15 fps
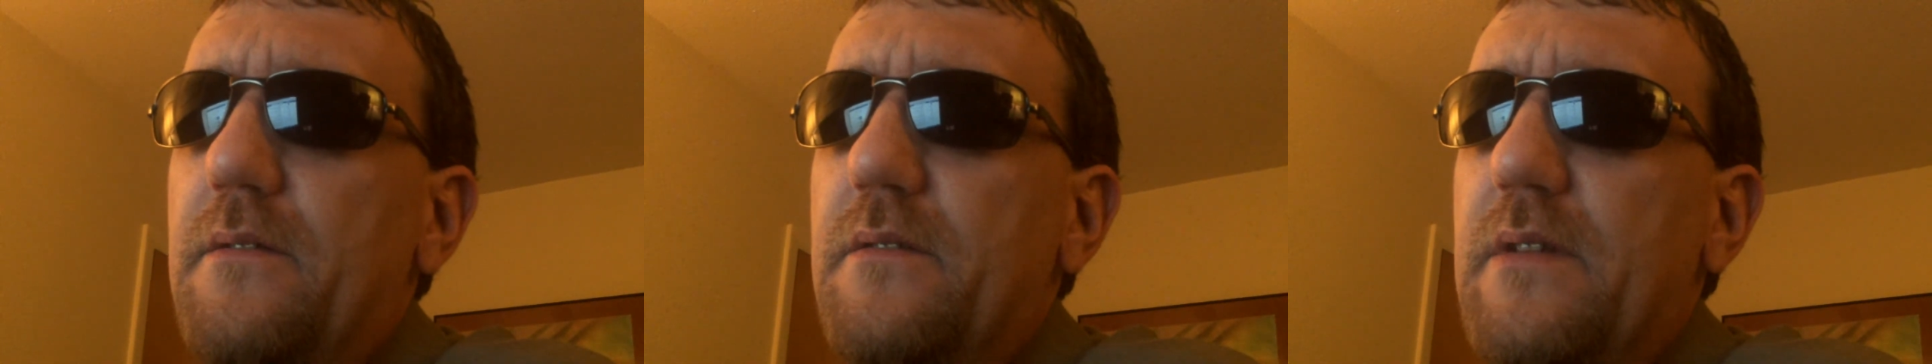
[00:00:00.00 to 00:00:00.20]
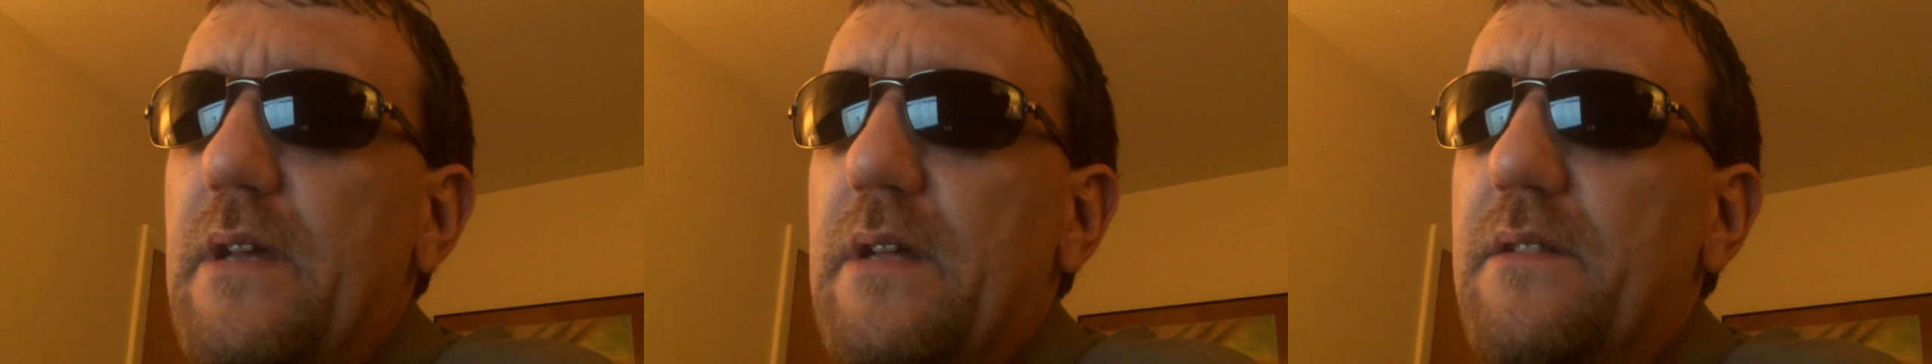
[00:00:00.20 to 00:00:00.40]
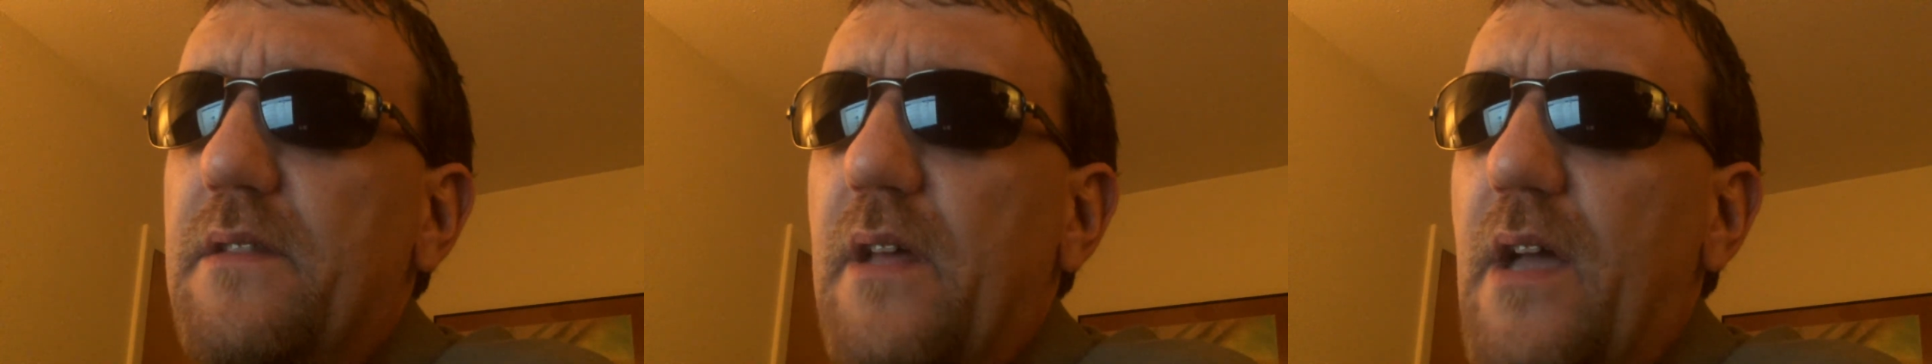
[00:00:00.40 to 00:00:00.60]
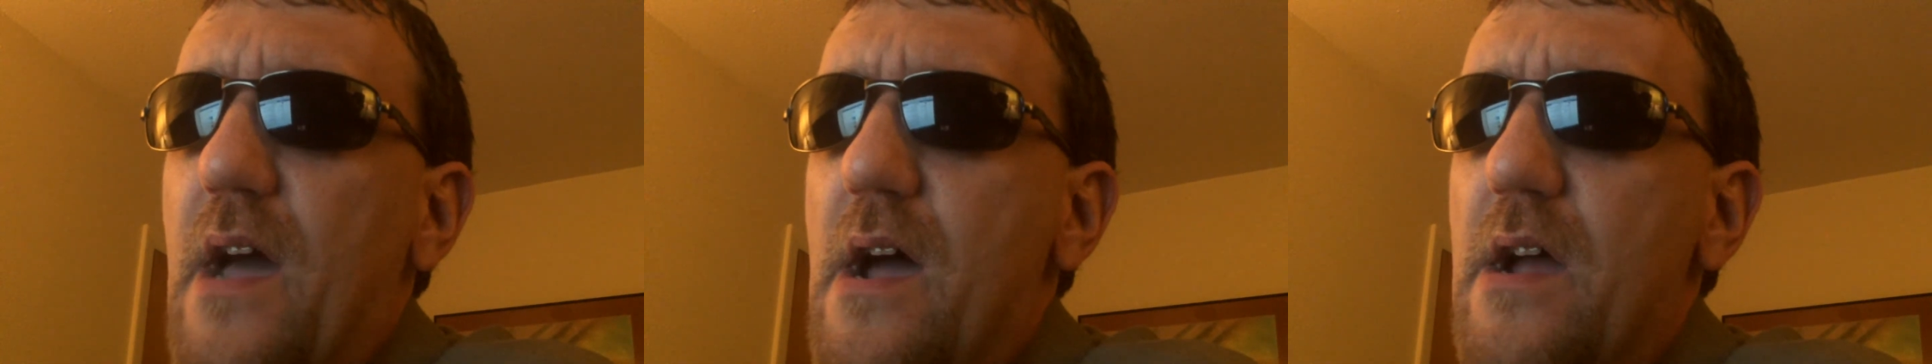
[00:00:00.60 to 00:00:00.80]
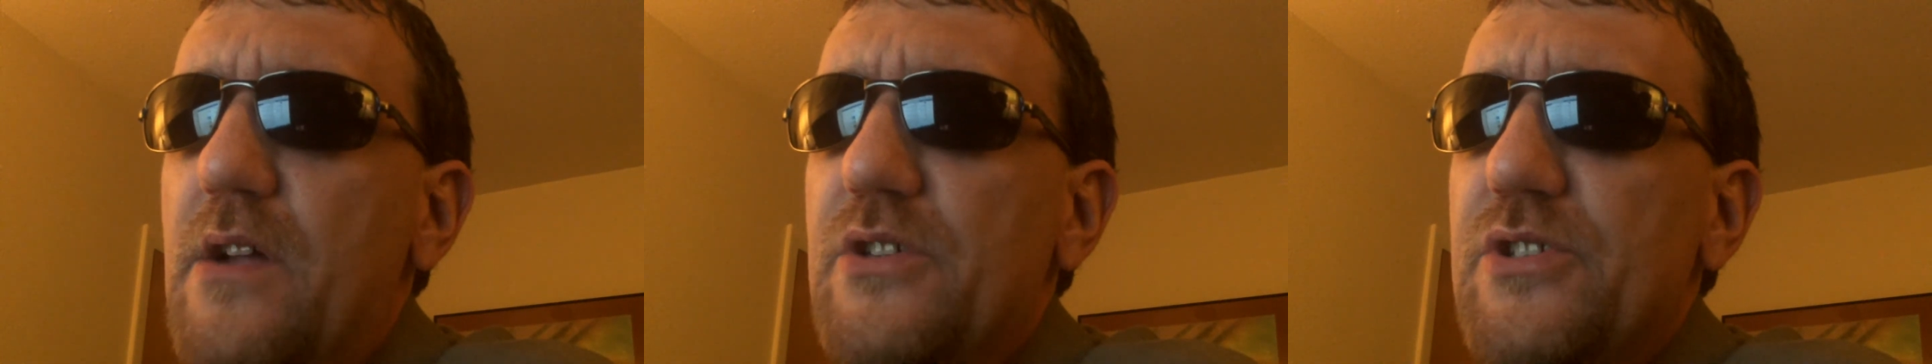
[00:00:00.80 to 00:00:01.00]
than the
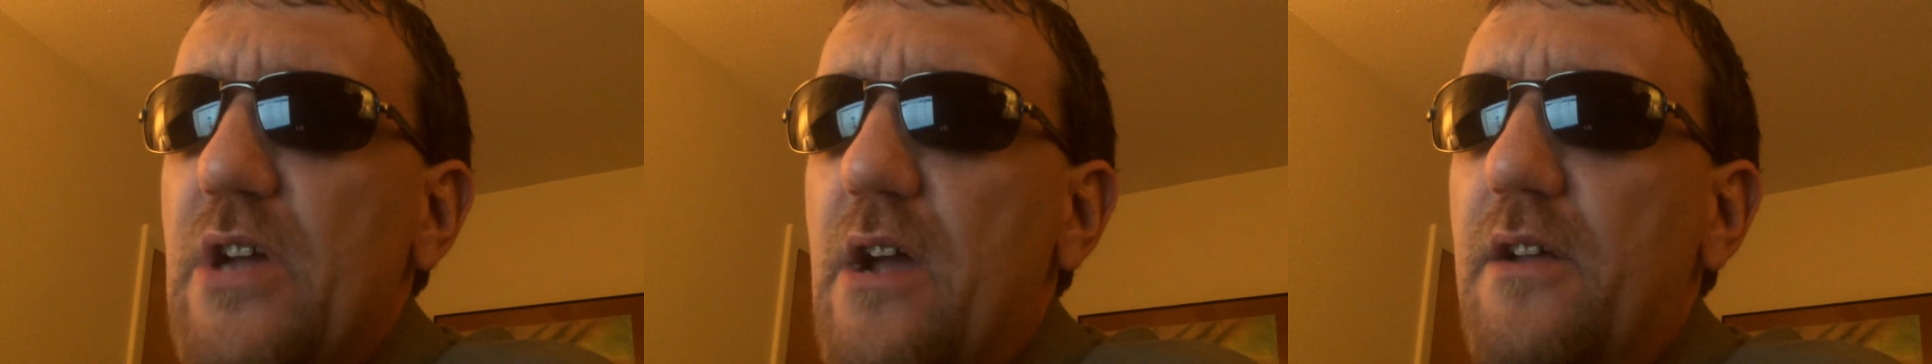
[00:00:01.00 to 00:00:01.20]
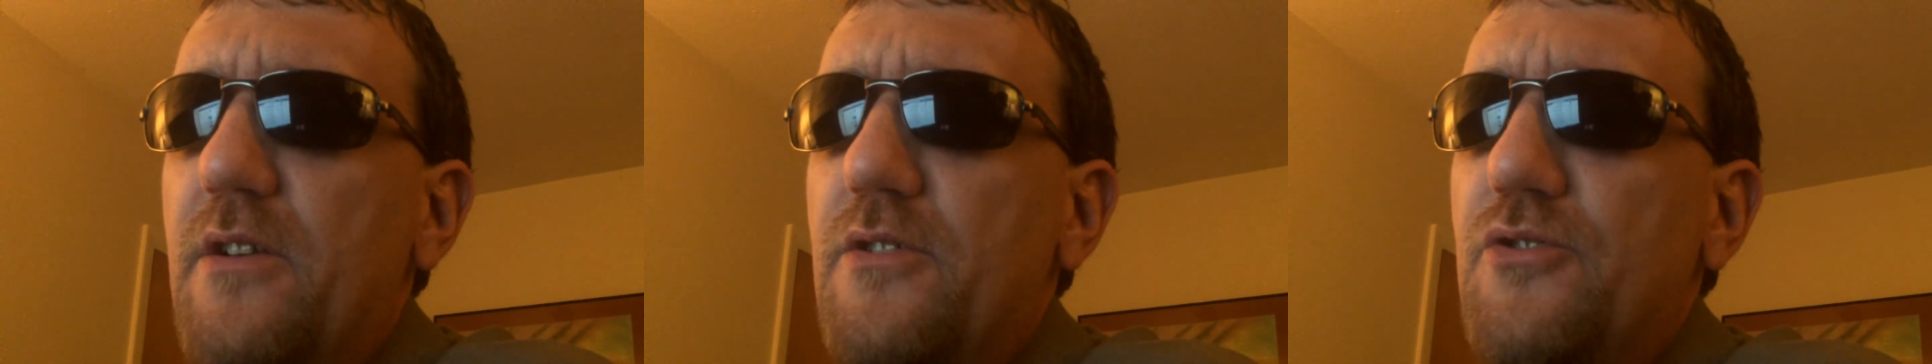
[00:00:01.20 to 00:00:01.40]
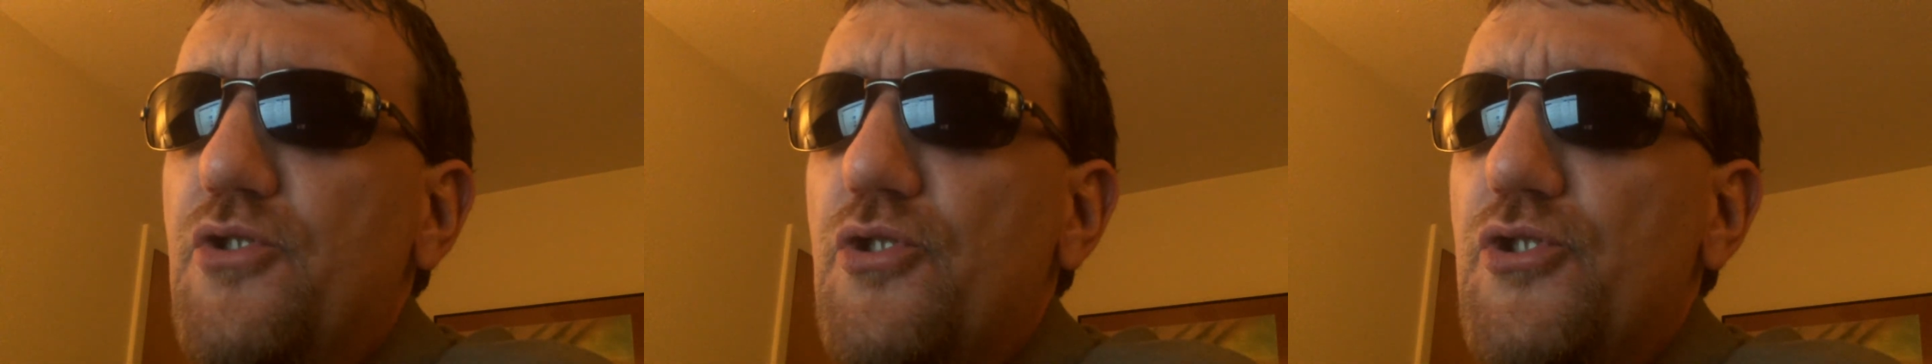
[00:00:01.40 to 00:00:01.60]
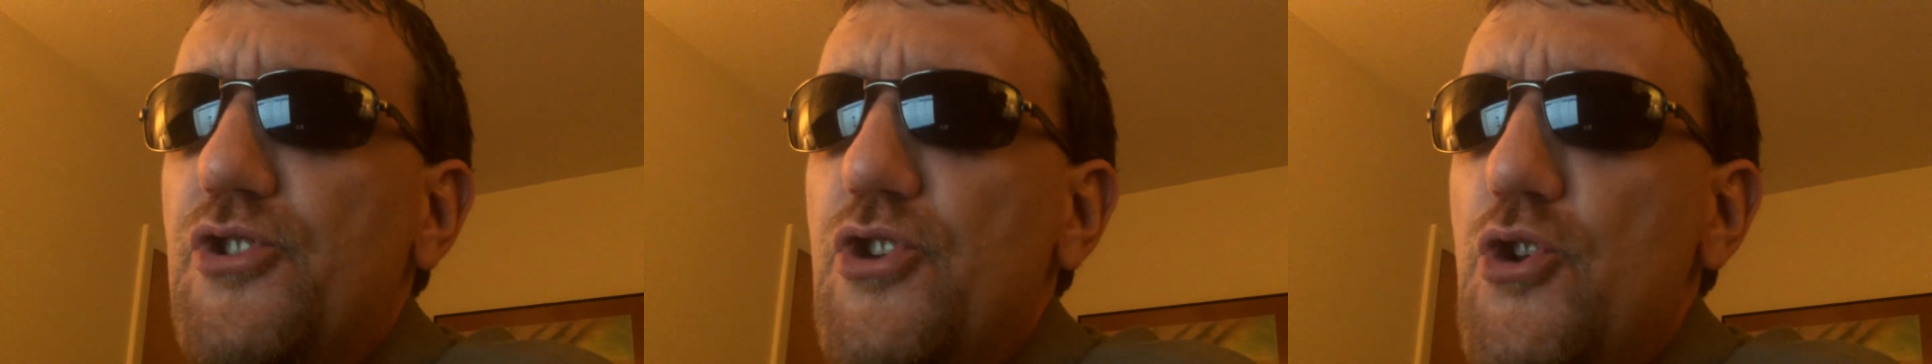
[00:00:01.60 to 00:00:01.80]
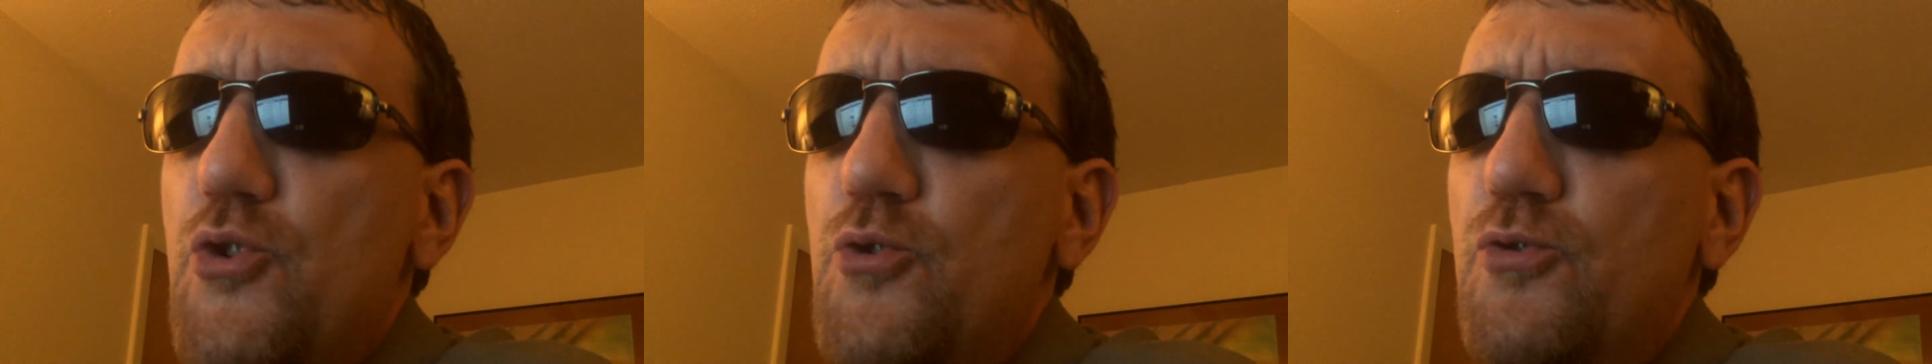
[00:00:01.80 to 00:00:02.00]
guy shining your
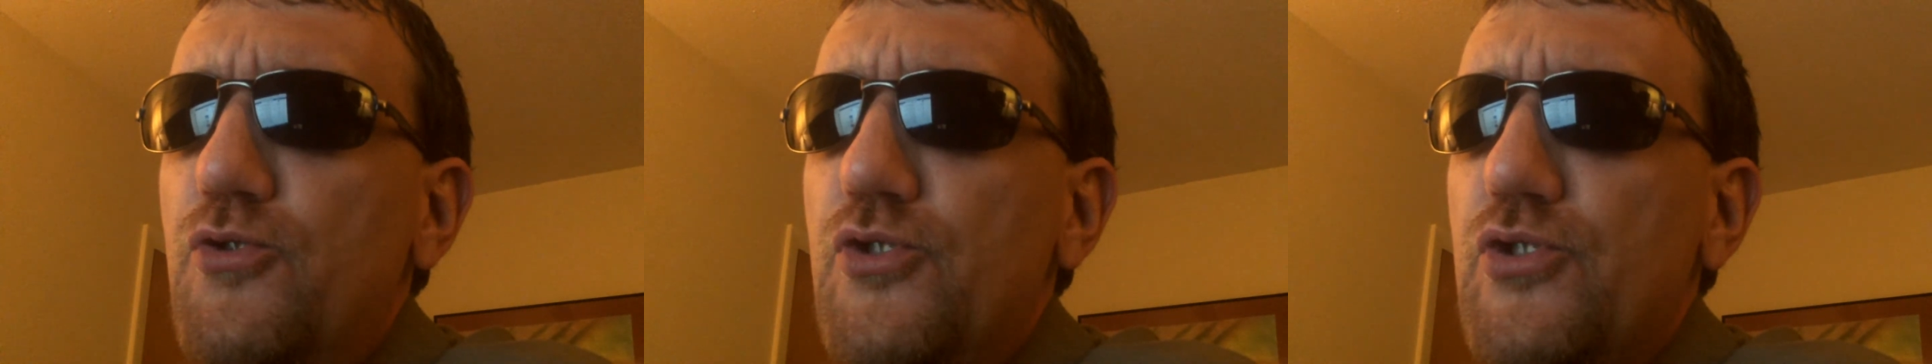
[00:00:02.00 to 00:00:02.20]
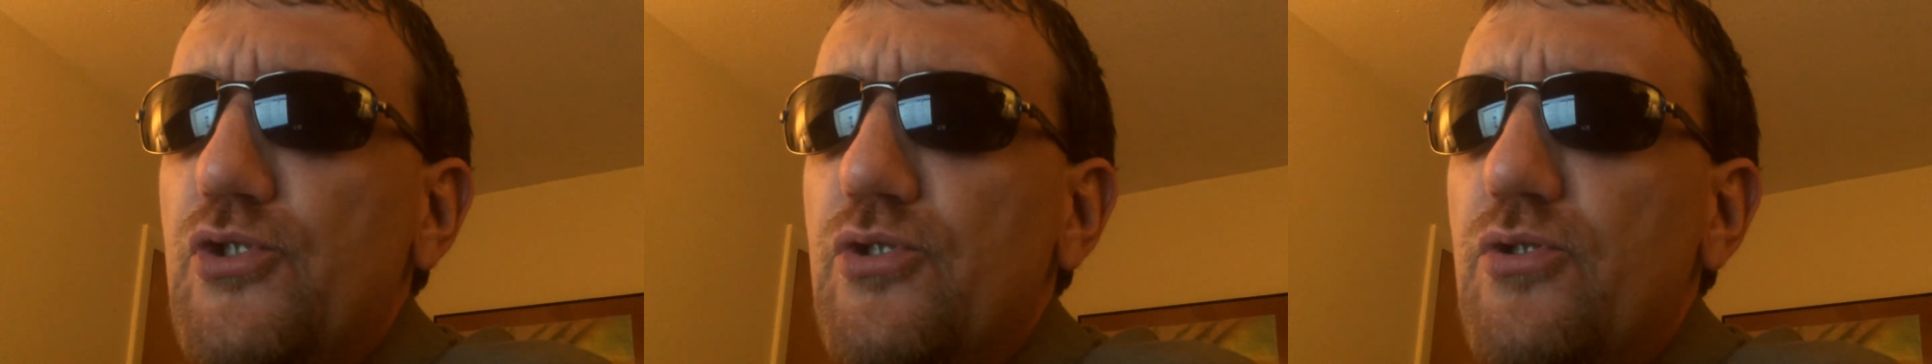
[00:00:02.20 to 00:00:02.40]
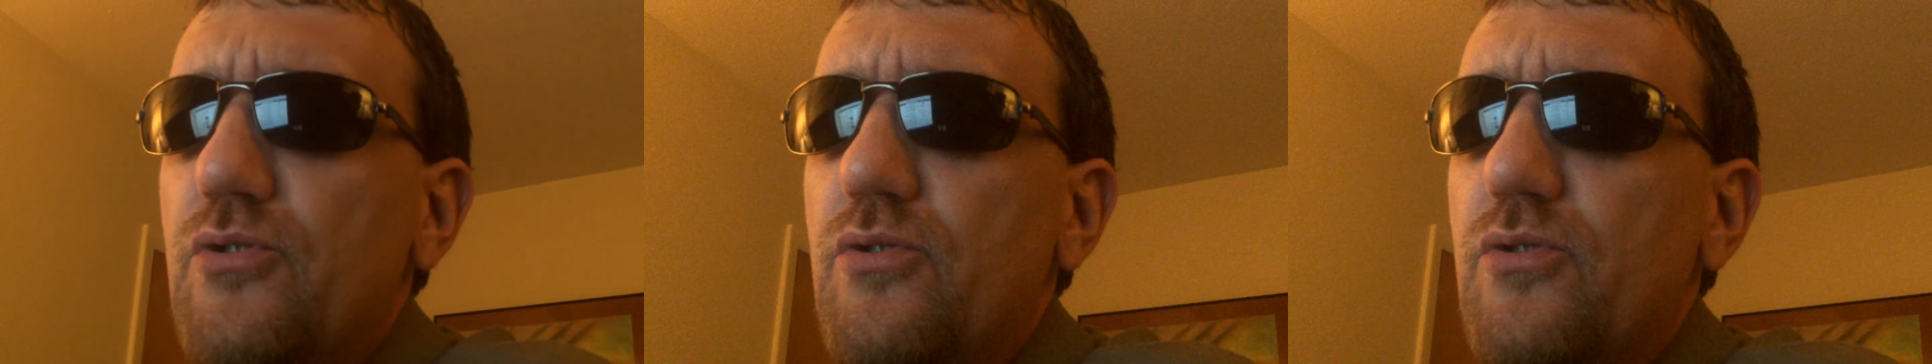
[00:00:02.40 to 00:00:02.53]
shoes